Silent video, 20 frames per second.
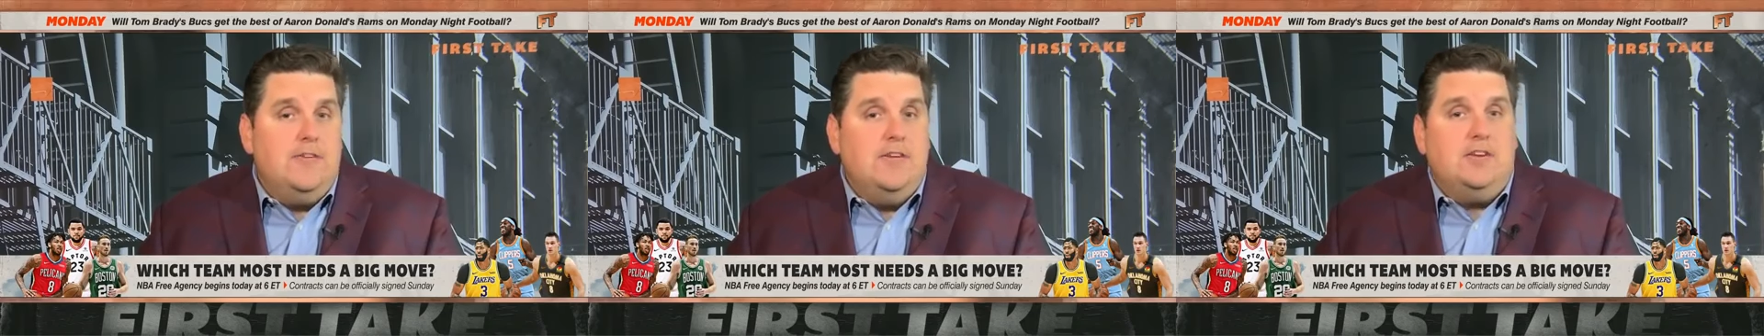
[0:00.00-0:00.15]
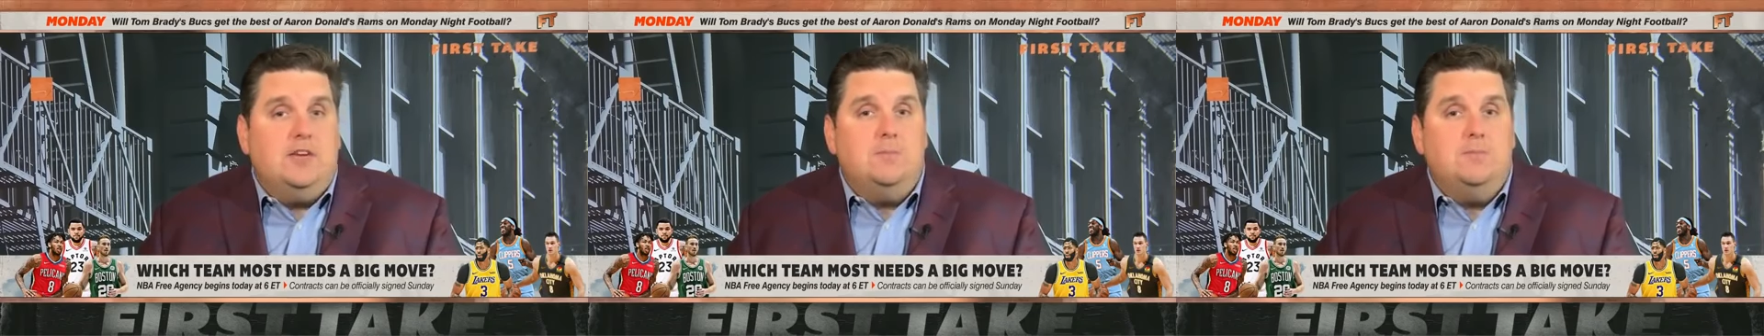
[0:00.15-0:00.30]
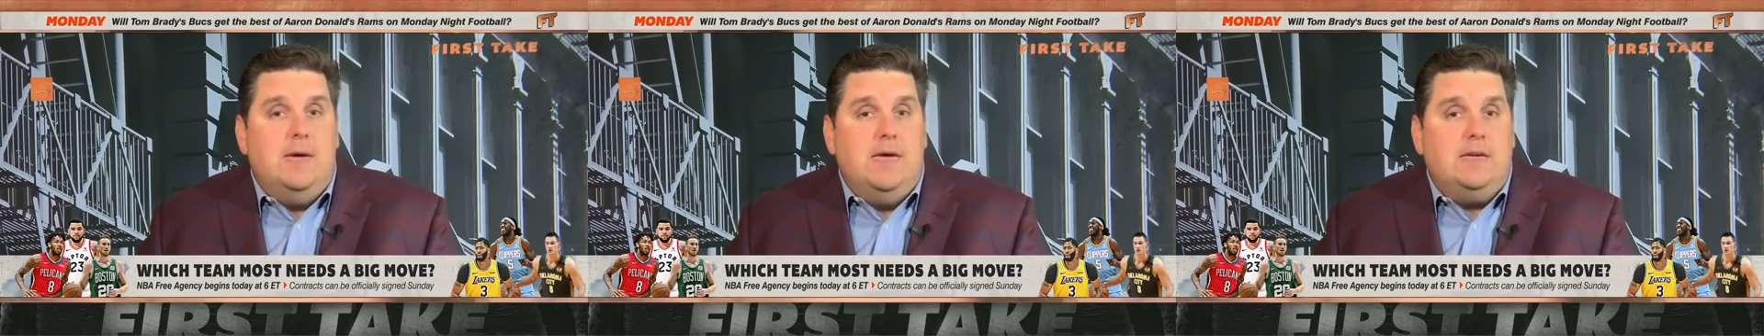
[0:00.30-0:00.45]
they
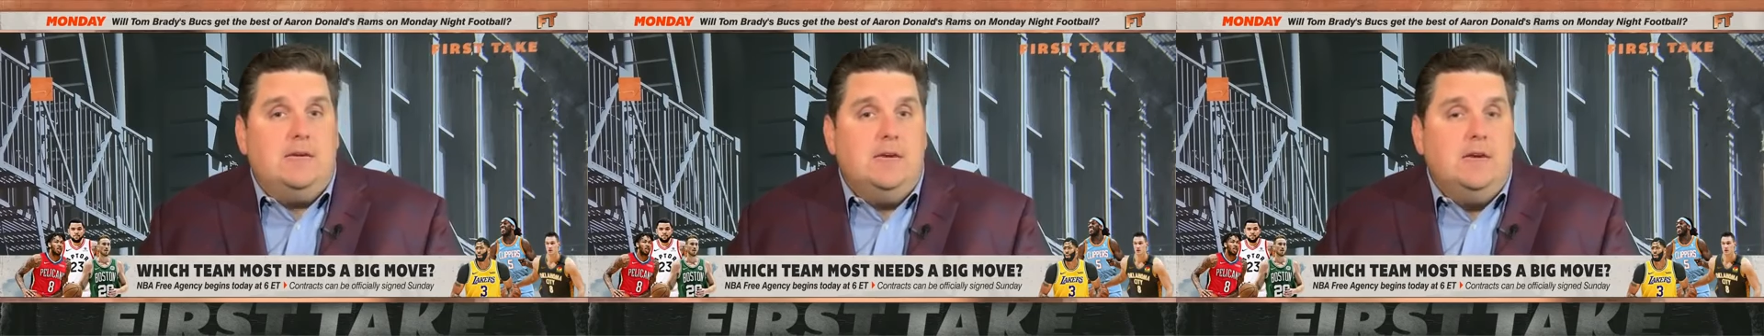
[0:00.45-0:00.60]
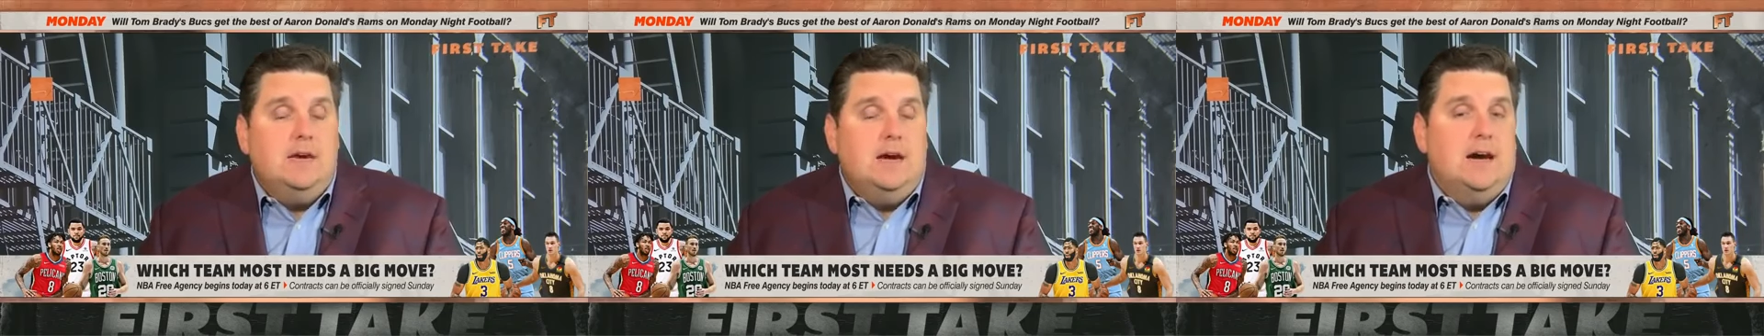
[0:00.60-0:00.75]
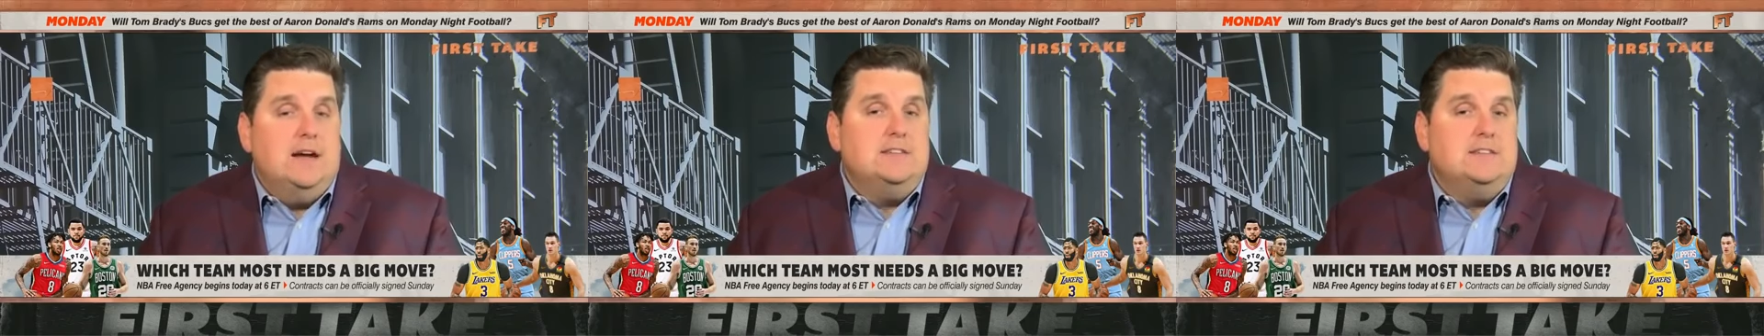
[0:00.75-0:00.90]
could make
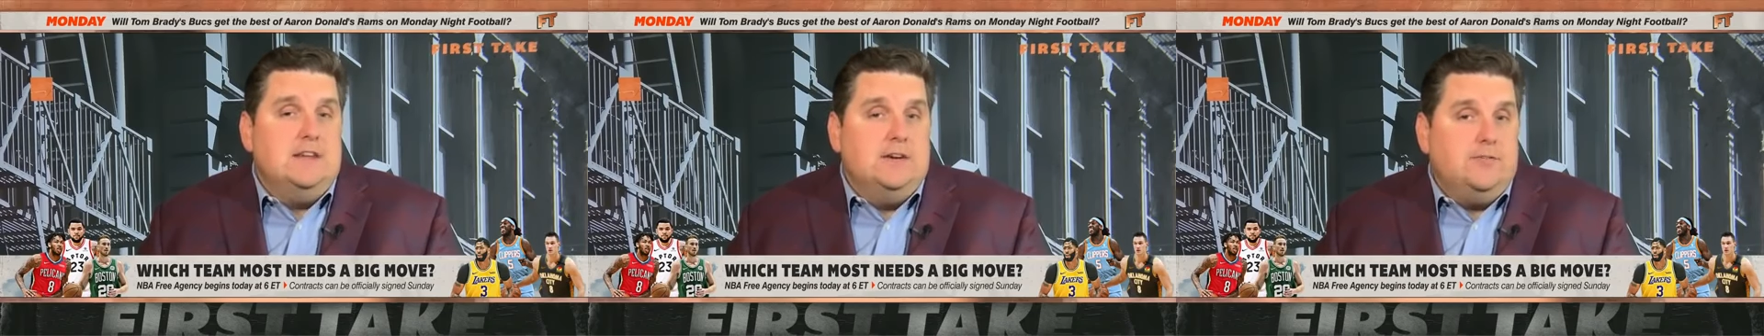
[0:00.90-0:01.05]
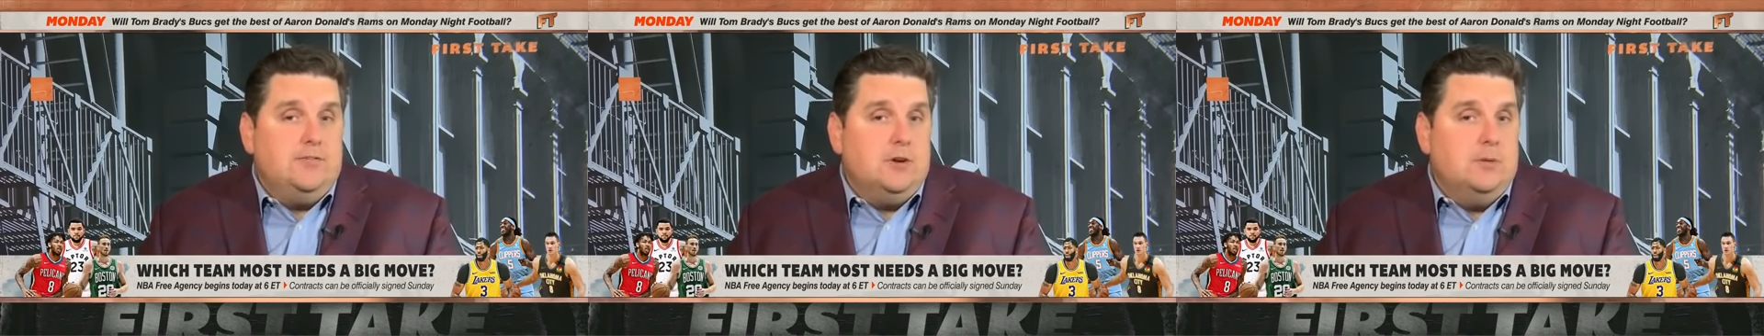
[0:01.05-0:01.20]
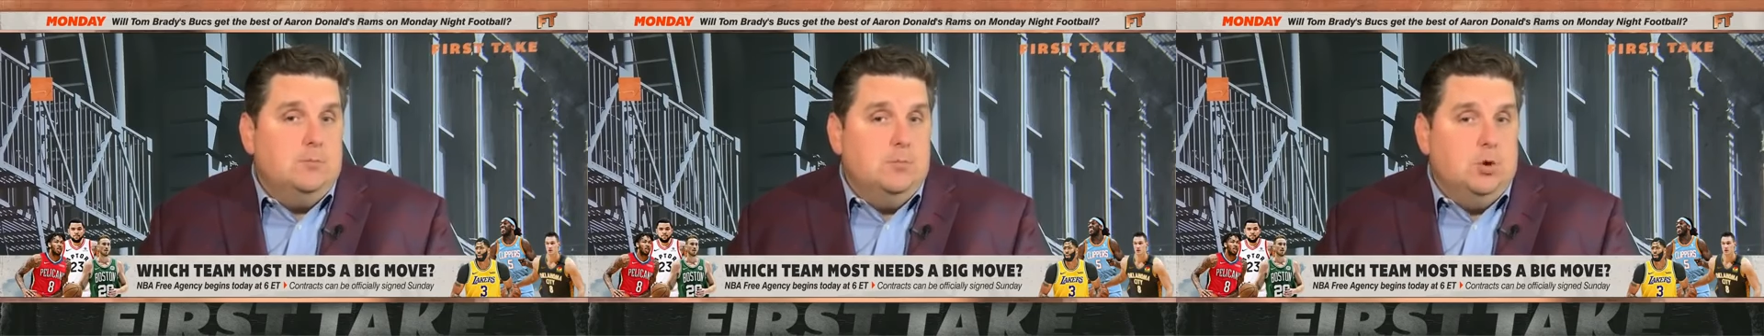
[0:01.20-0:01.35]
a
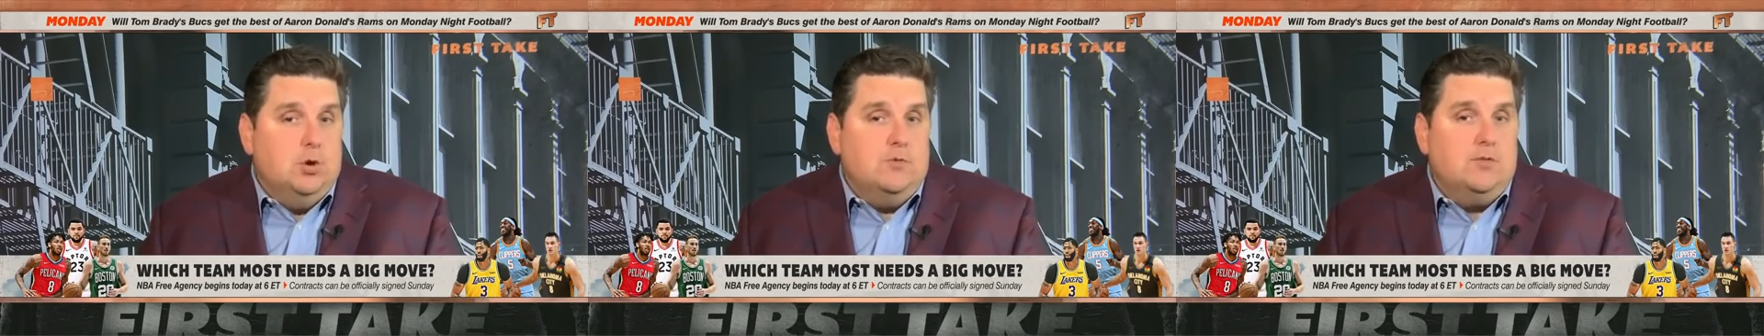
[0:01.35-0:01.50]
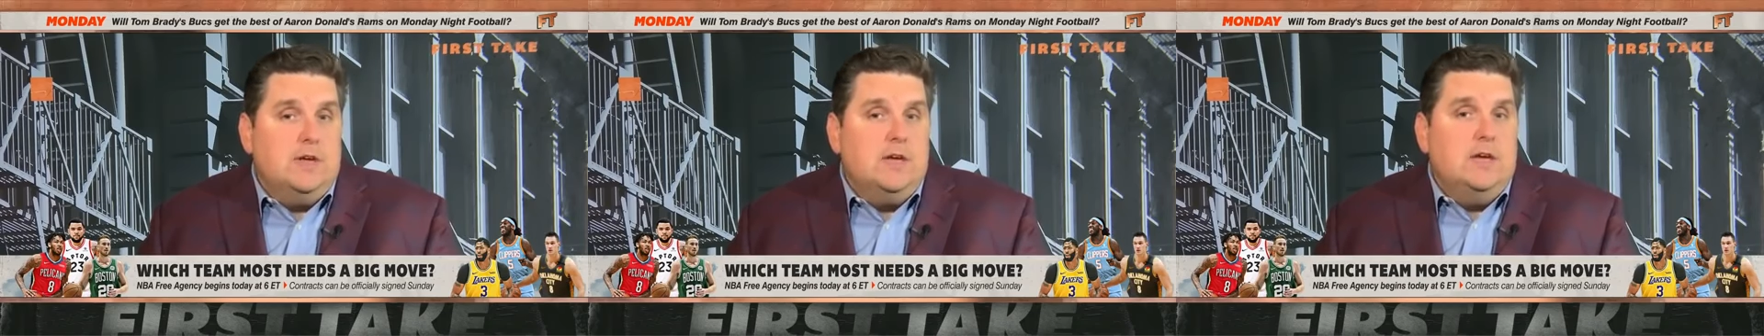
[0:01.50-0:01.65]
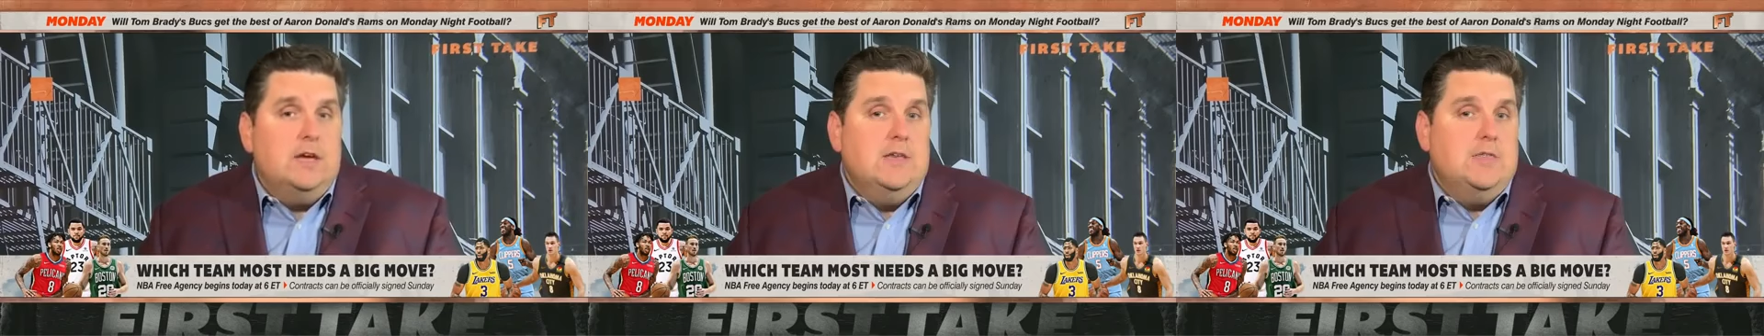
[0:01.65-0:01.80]
different move.